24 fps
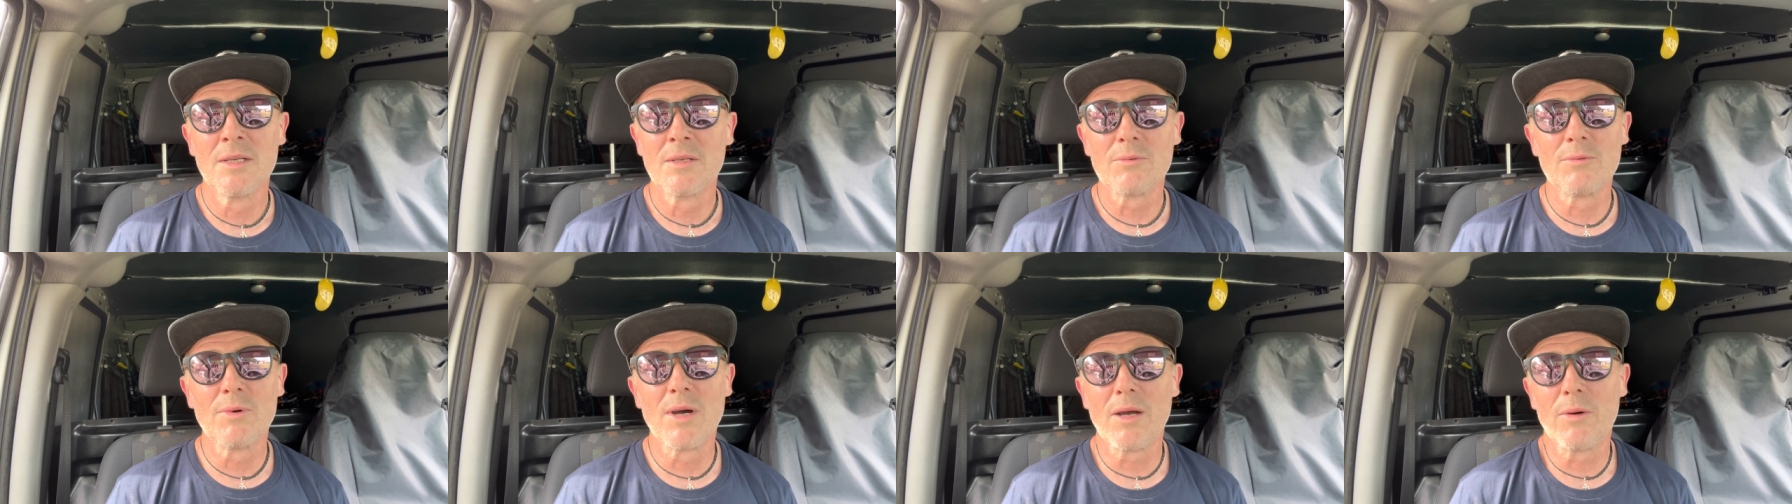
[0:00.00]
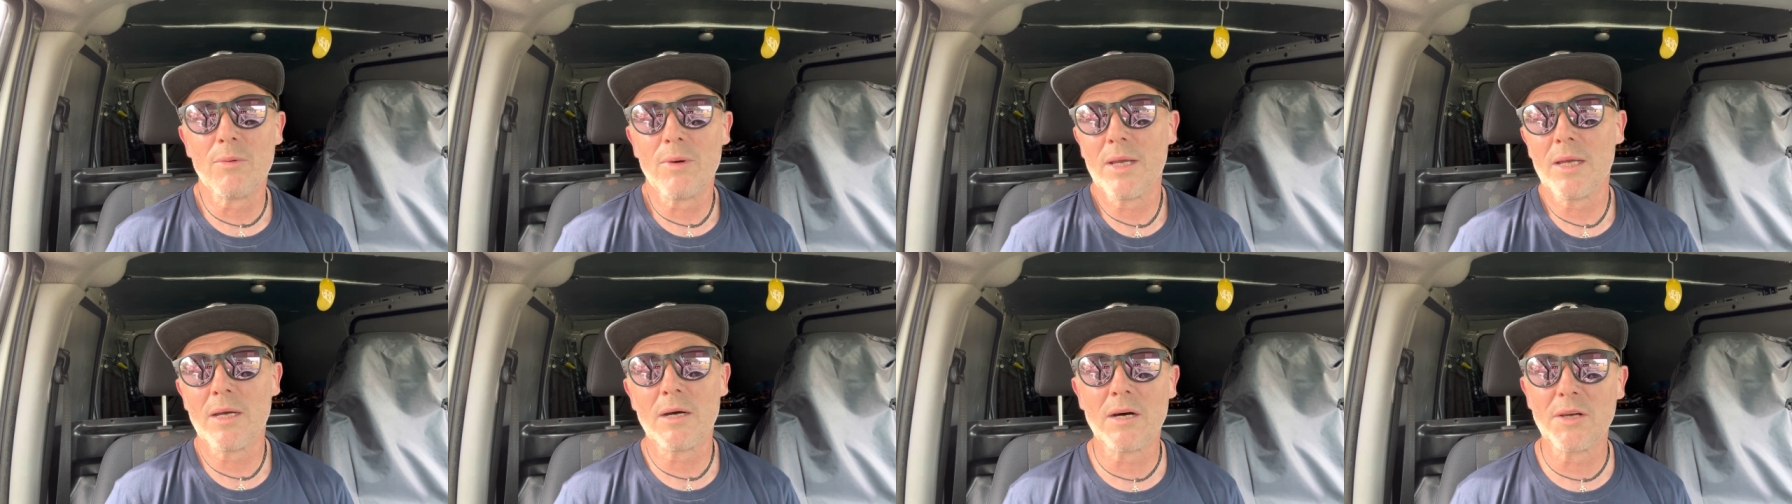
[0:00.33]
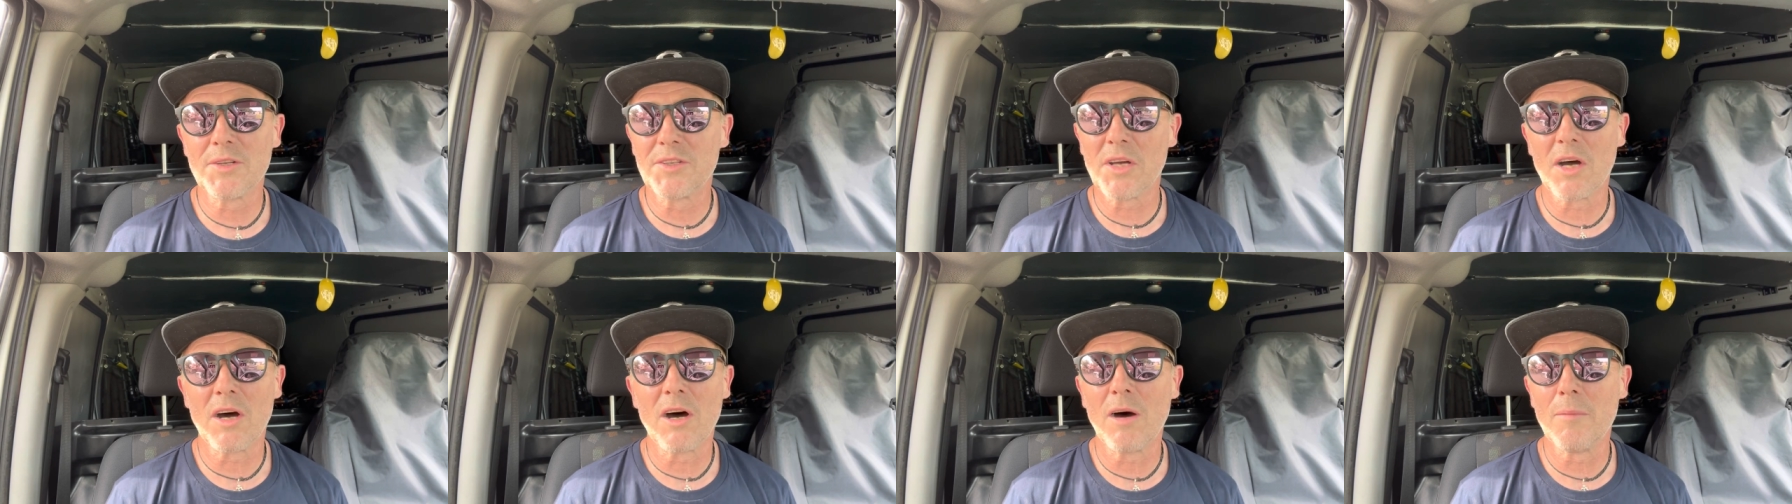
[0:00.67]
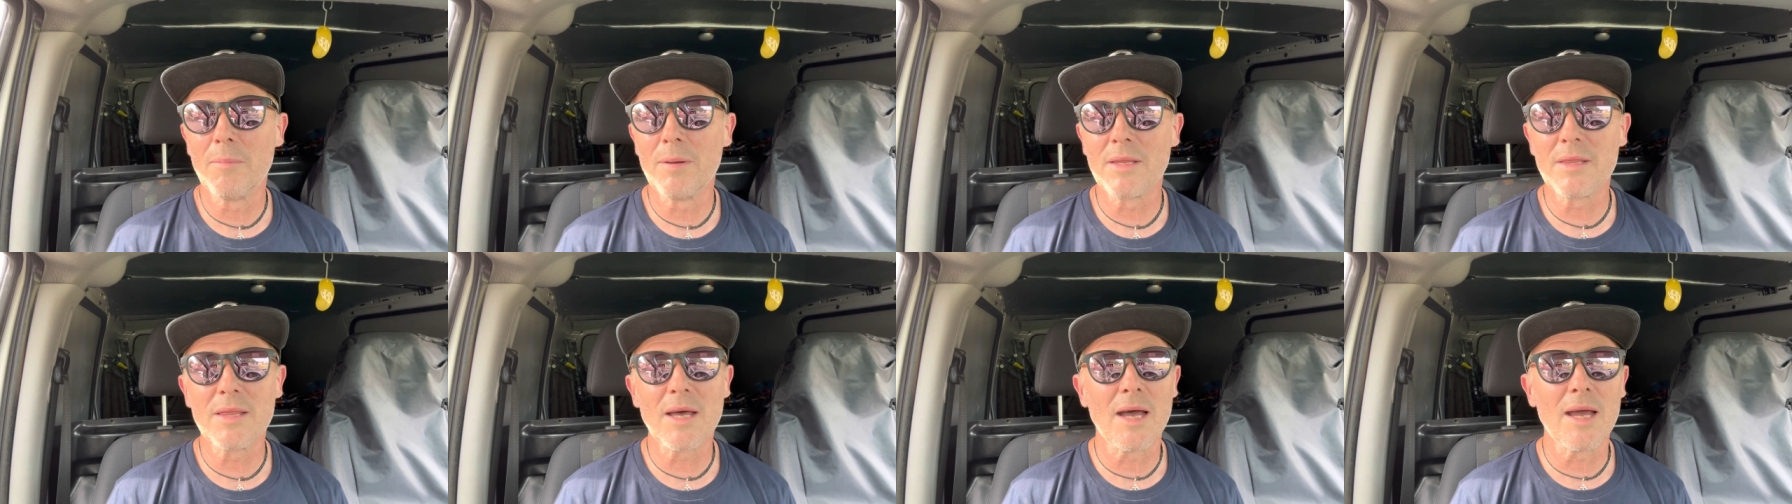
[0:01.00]
where we are,
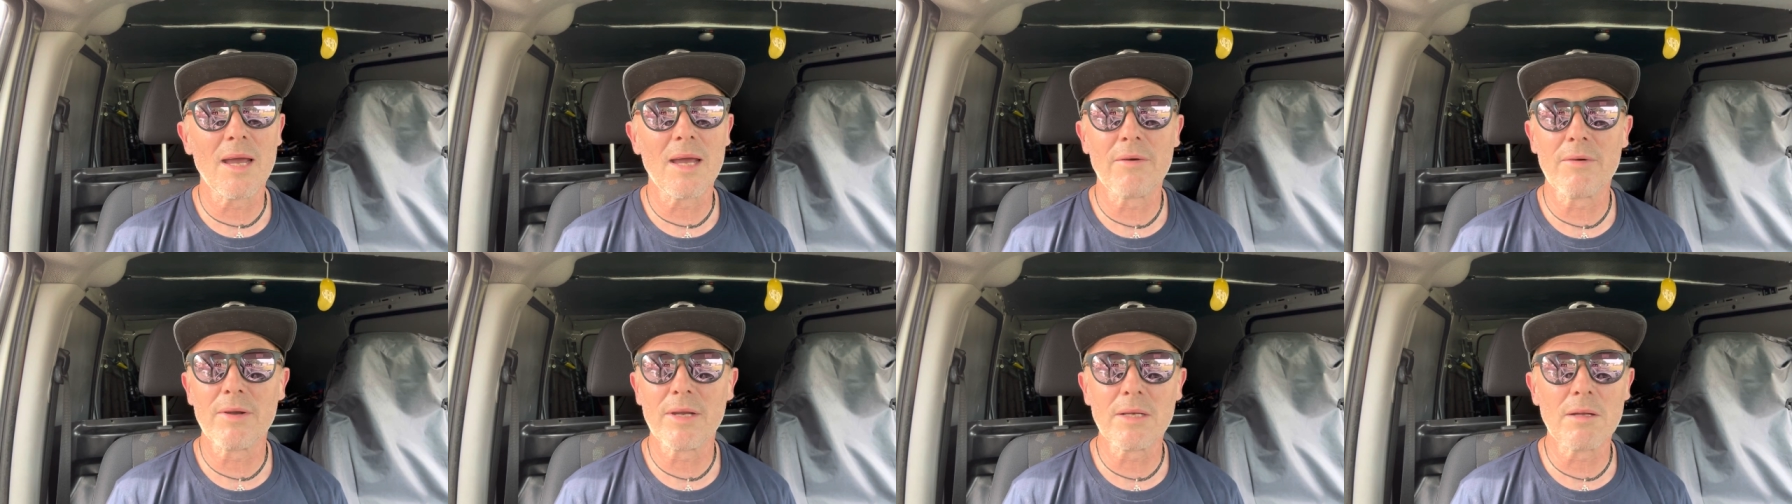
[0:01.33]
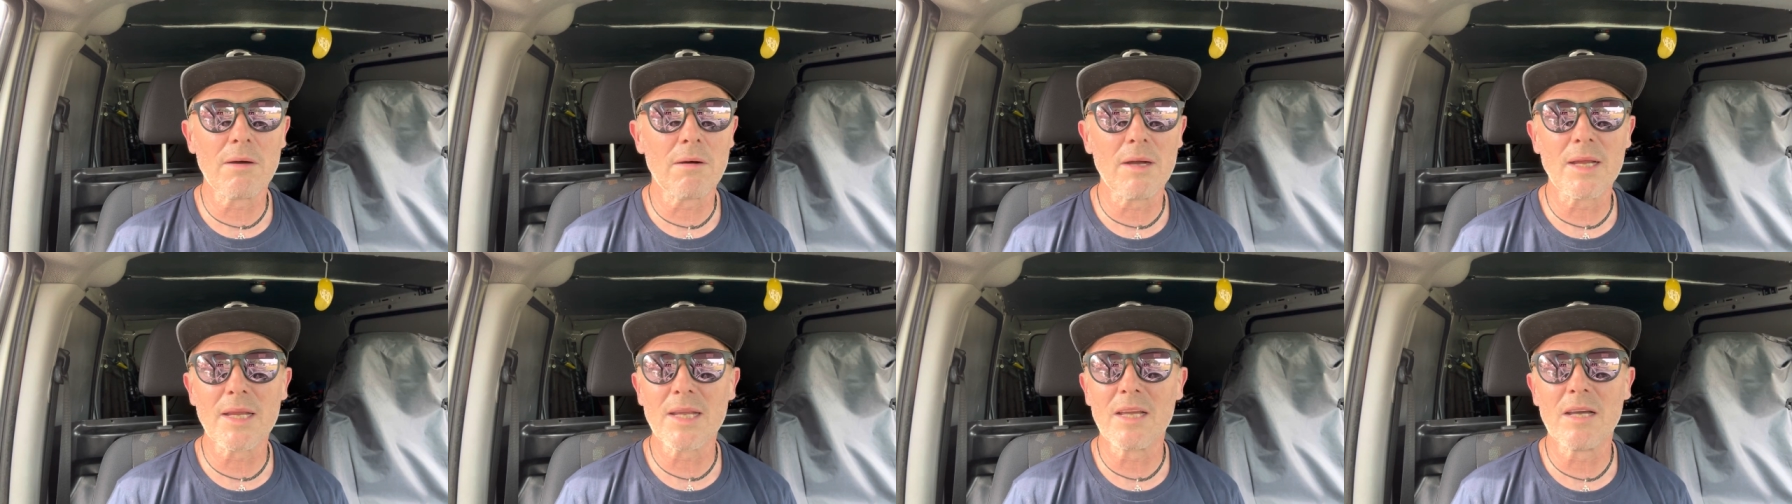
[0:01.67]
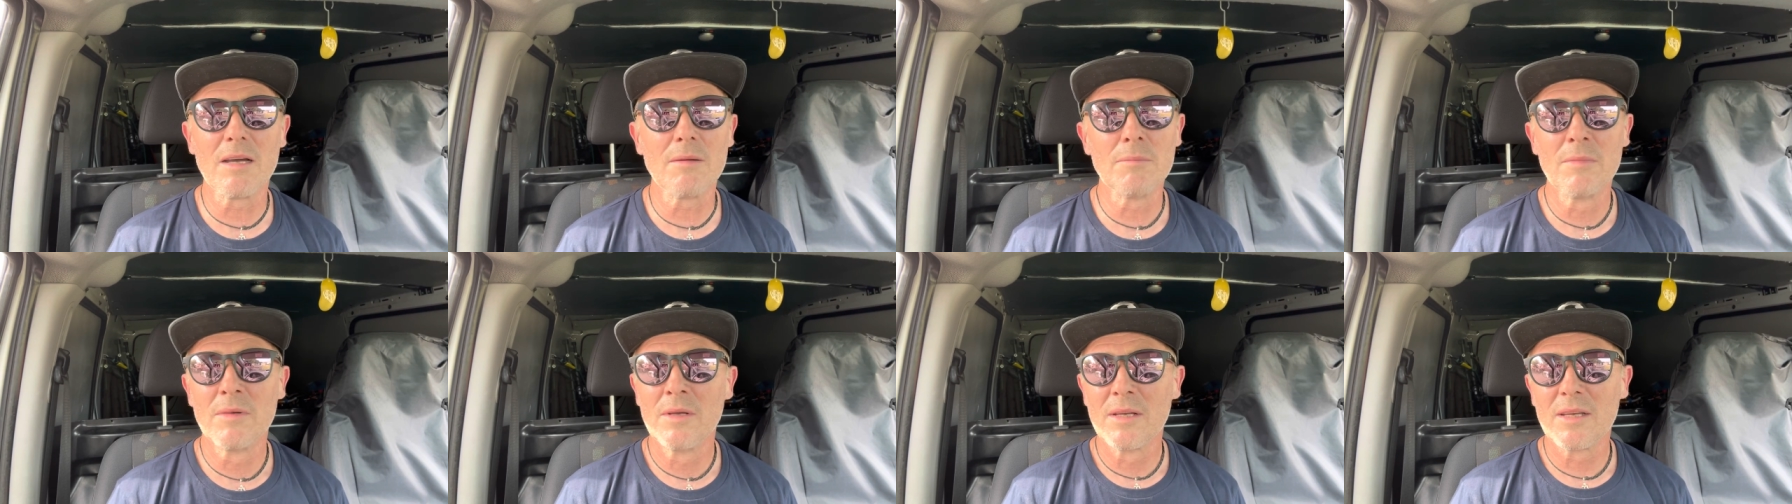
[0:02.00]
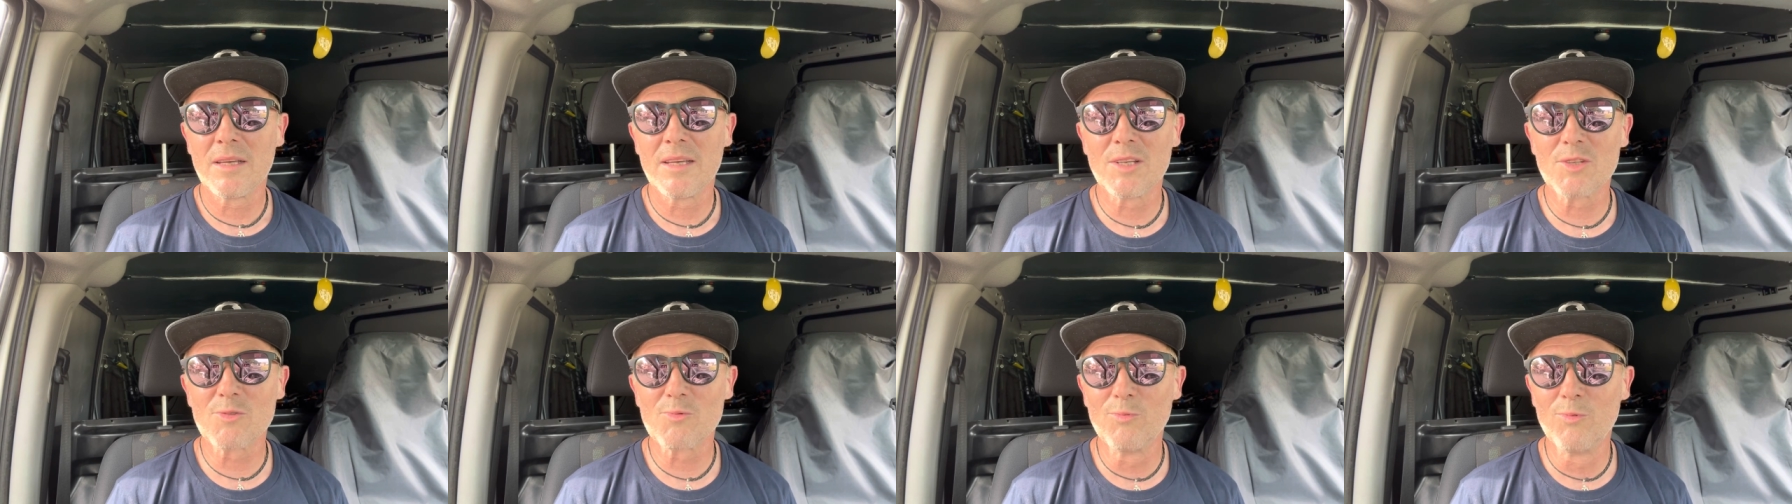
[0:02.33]
Derby, that area, Nottingham,
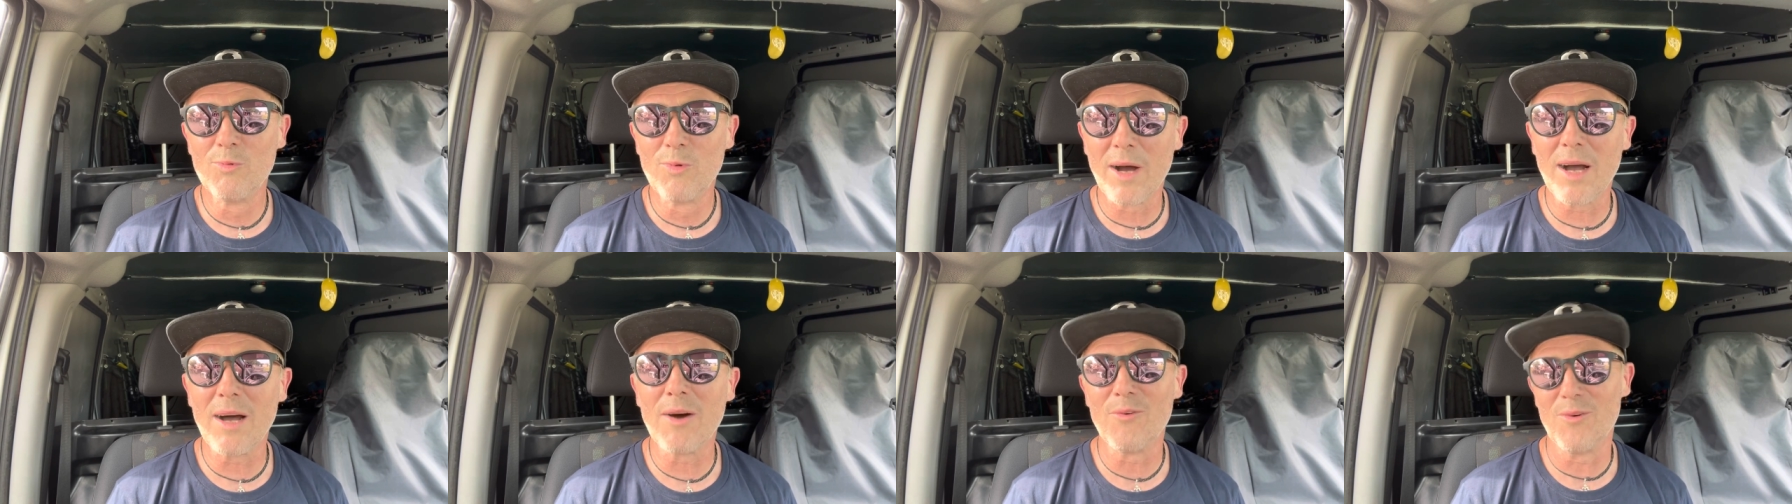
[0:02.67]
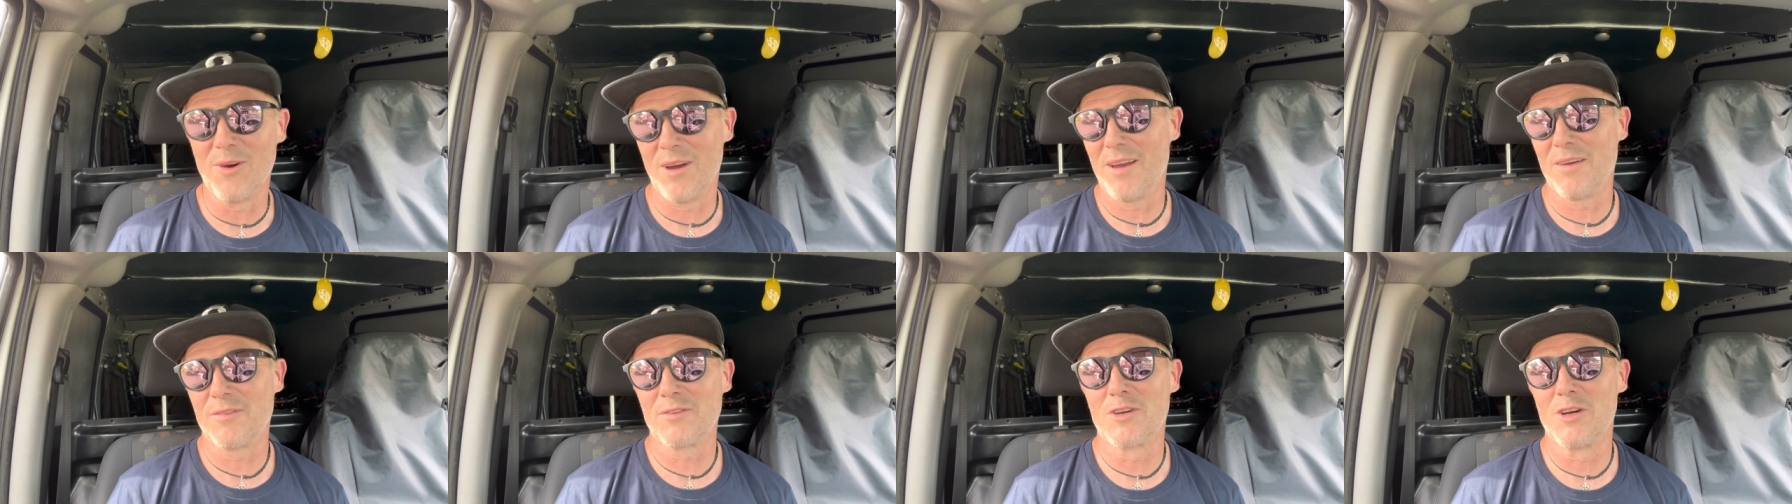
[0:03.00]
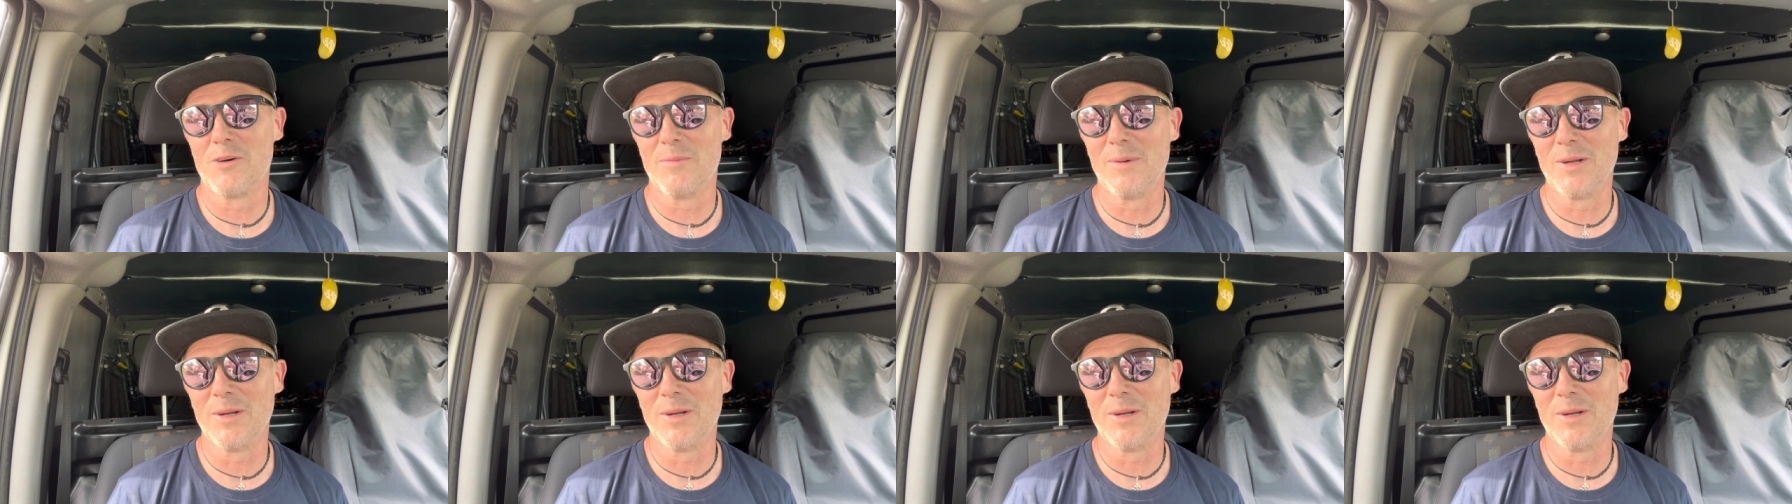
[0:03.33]
it's well worth coming